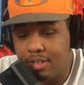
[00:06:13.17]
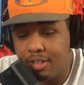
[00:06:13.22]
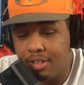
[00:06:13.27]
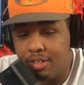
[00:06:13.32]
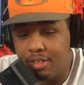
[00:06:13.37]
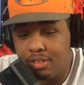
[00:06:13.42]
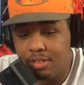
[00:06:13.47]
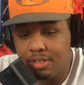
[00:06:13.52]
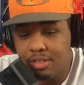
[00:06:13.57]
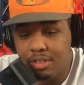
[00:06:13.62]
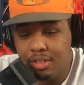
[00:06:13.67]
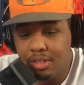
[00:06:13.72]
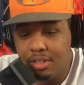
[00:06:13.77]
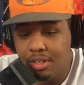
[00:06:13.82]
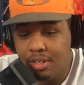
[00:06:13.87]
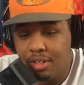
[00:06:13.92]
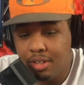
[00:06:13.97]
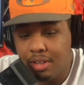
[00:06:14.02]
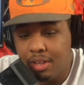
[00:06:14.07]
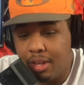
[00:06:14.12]
Because,
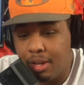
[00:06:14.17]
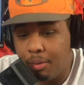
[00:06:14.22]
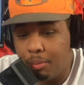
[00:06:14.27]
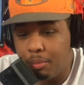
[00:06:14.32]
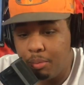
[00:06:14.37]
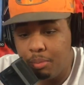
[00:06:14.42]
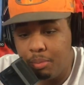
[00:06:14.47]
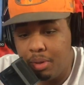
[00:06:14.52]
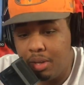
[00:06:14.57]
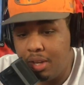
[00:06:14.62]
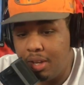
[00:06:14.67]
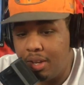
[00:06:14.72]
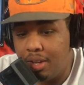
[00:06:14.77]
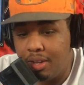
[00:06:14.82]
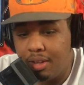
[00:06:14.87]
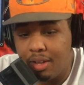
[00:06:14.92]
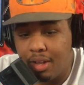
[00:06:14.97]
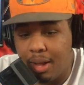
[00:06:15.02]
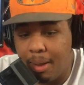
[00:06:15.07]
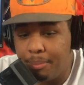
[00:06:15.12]
like me,